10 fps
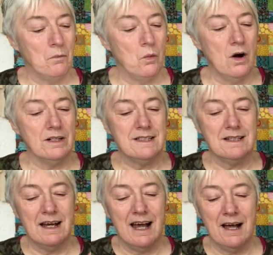what
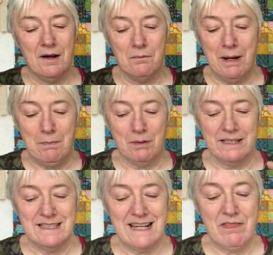people
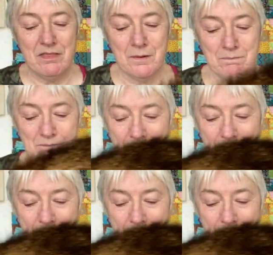had sent them.